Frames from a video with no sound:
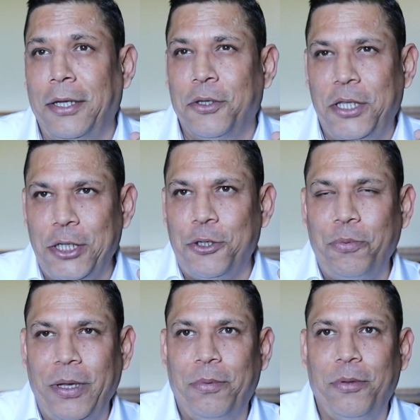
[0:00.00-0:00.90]
So these two
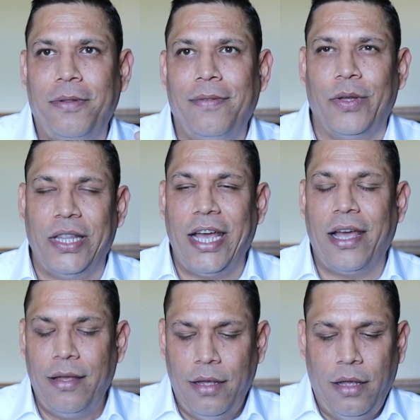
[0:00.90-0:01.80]
people were
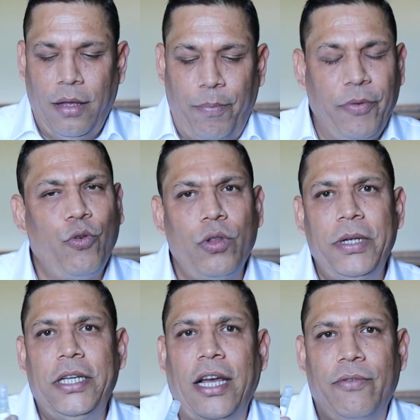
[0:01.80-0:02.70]
there. Before the
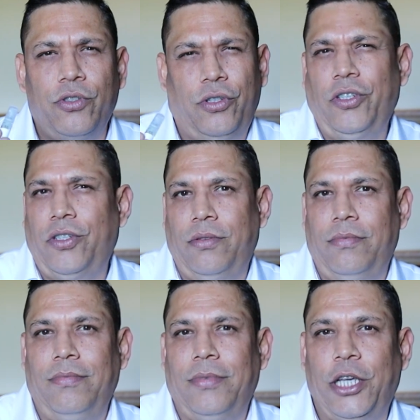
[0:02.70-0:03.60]
meeting, I was
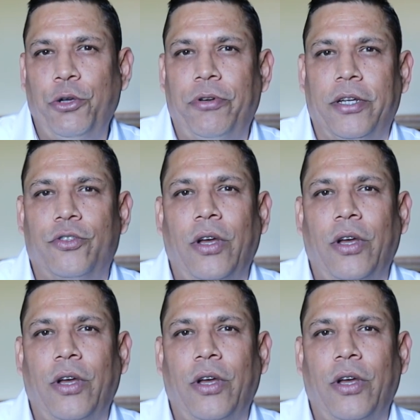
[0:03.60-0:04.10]
just curious.